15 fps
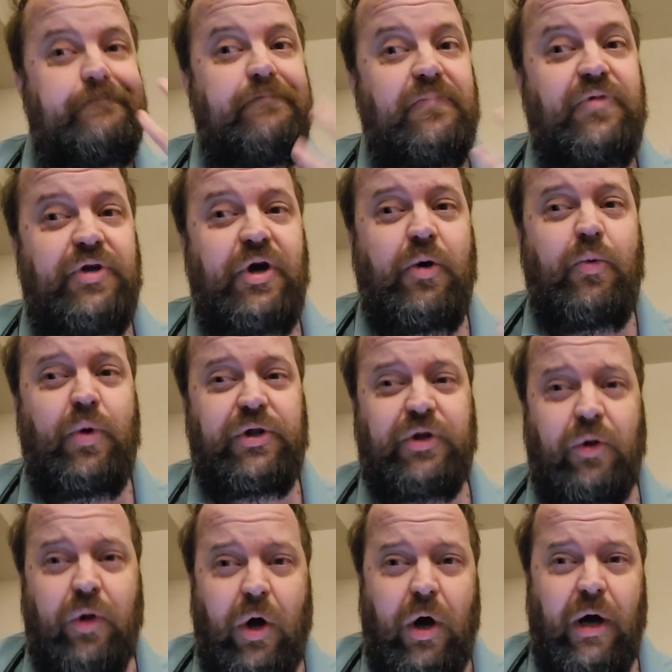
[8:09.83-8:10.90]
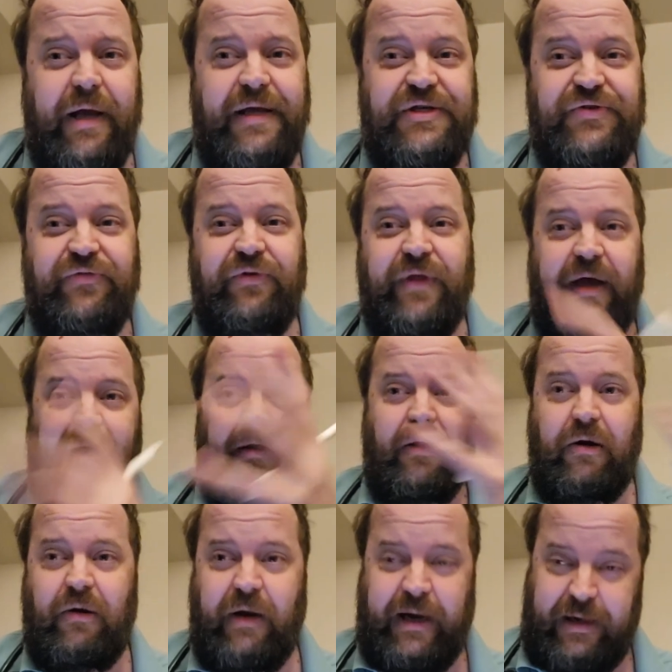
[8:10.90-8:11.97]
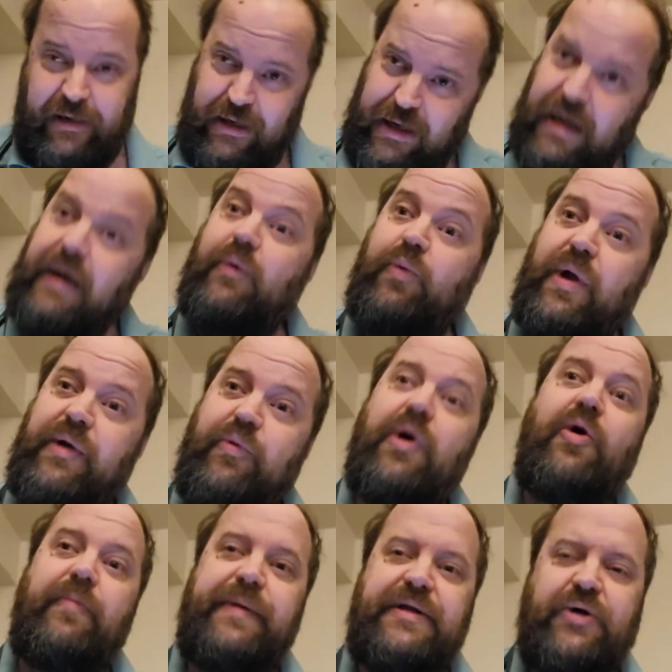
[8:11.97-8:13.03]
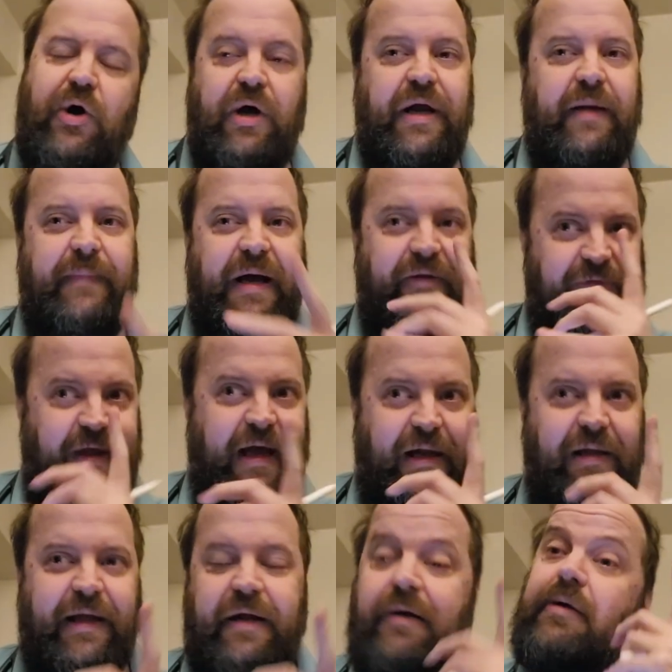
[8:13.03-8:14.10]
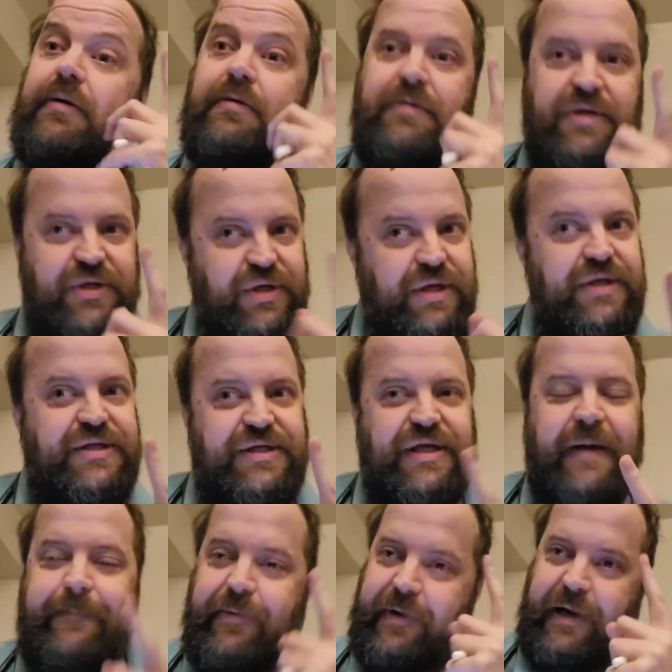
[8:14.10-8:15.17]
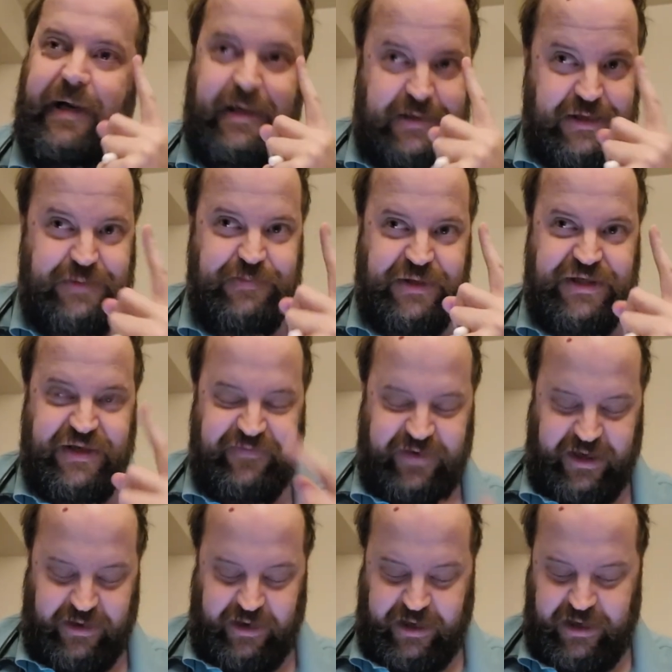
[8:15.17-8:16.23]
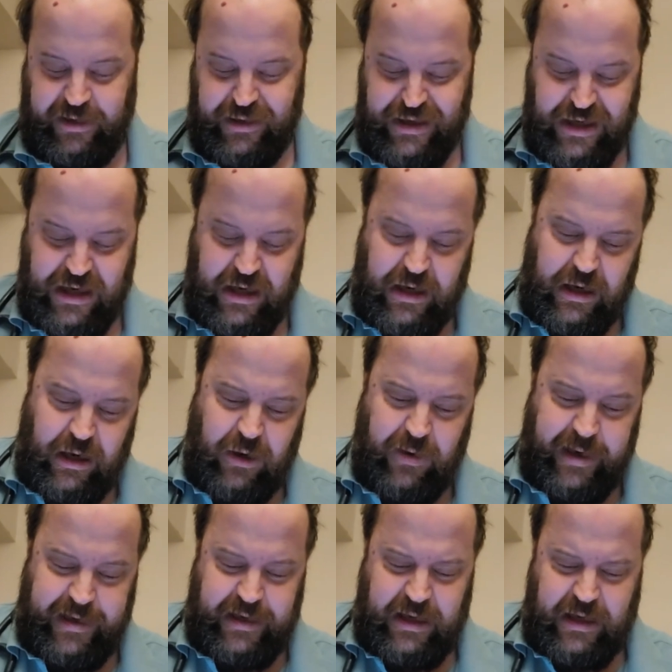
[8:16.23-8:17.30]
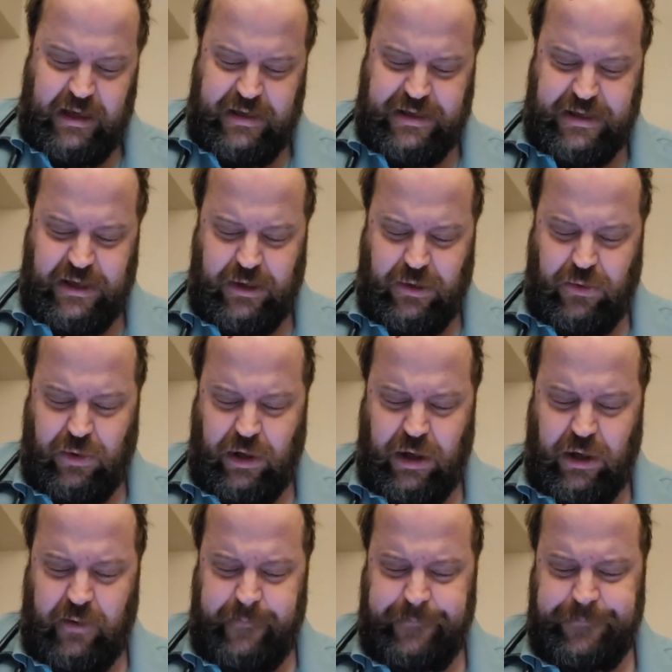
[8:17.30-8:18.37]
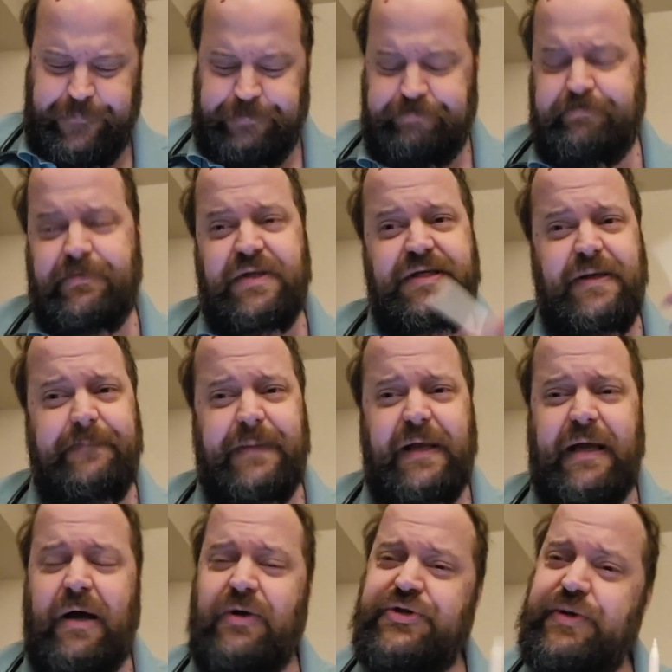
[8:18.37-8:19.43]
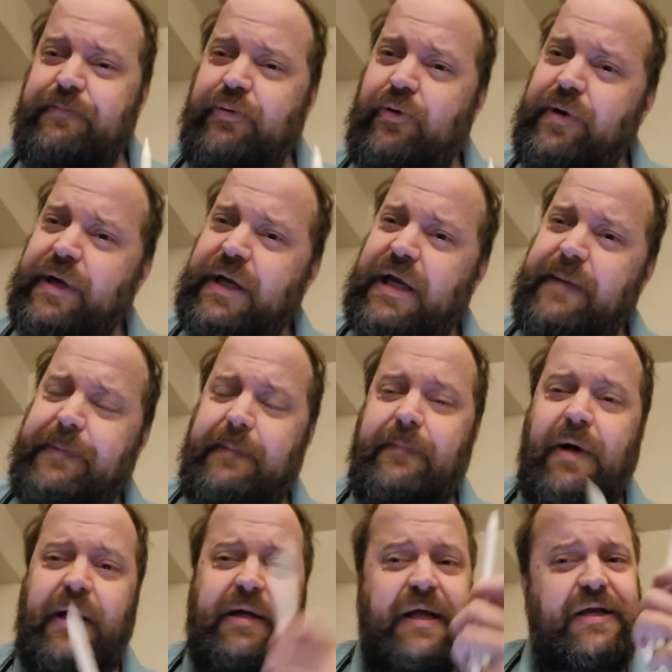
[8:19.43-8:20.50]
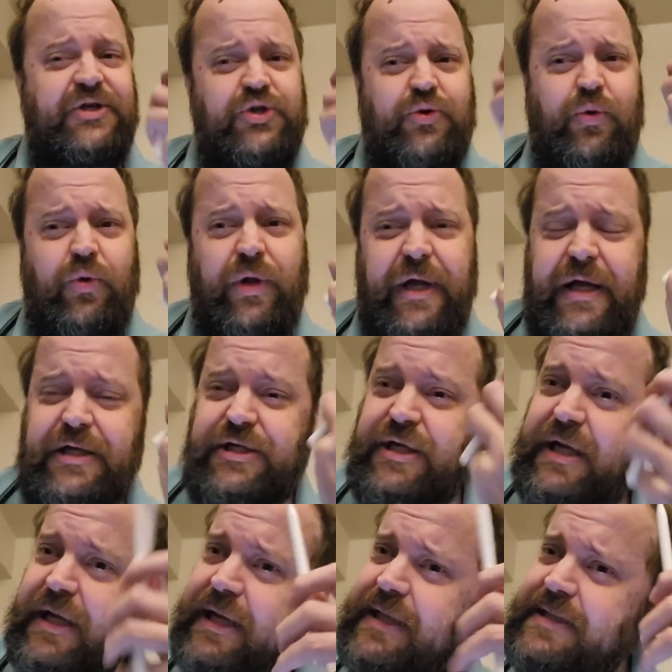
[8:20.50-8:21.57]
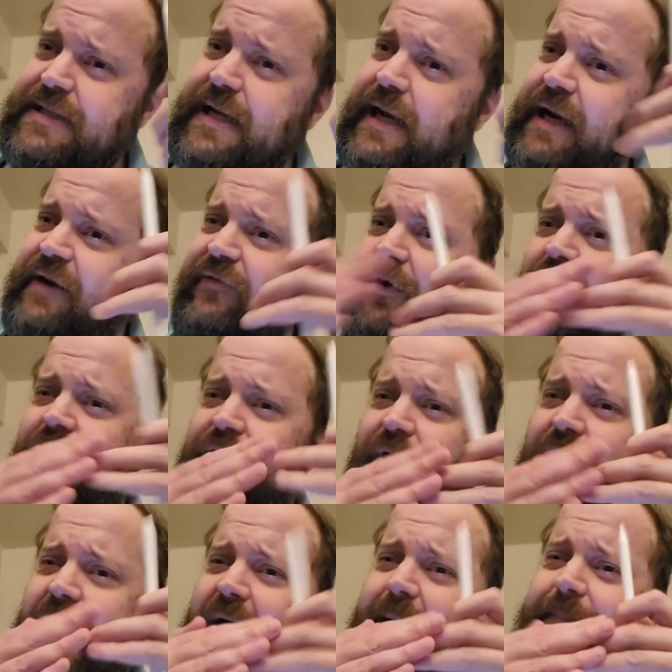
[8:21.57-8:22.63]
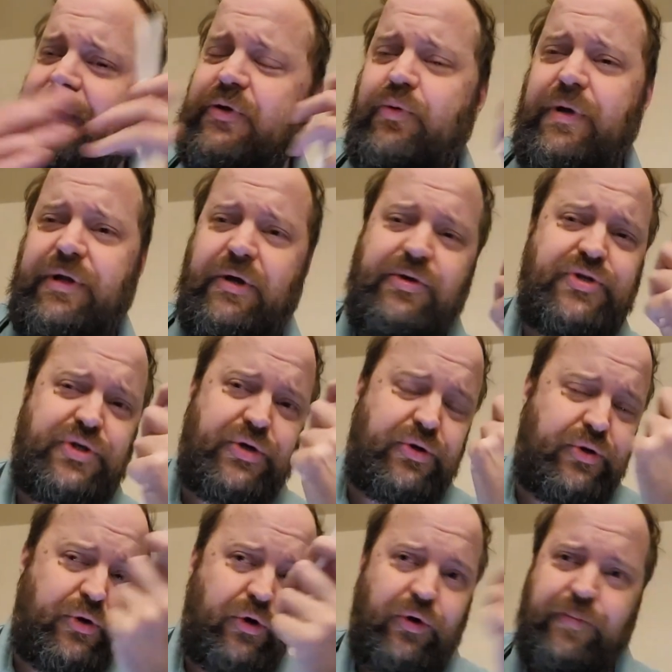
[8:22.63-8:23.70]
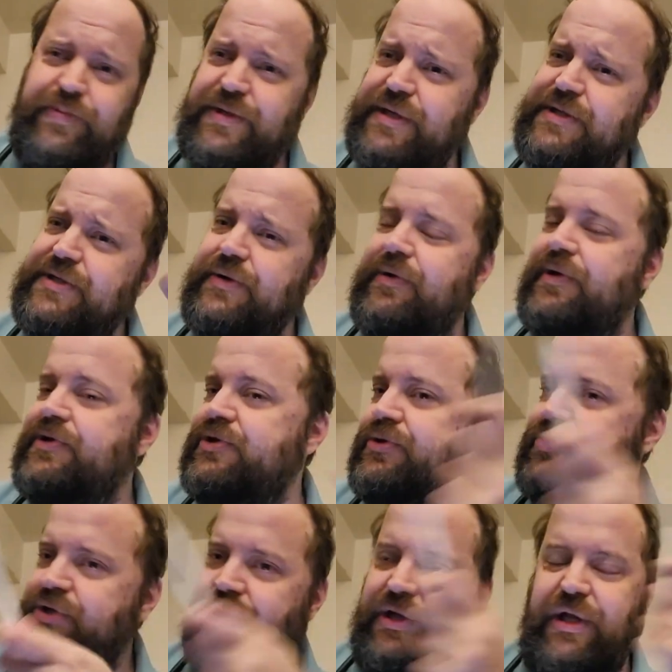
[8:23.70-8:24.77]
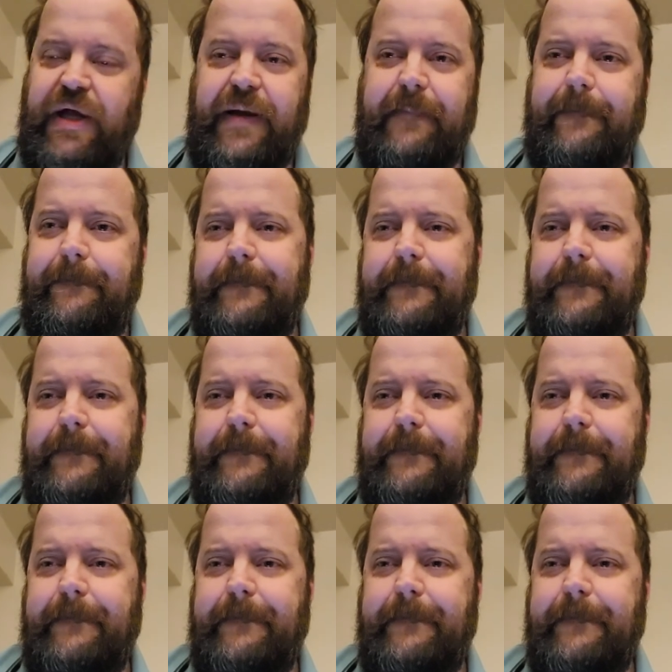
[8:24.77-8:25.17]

know what the law is for that. All right, we will be talking about that later, separate and specifically. All right, so something else important to keep in mind, like school-age kids kind of overlap between those two groups, and so it's usually like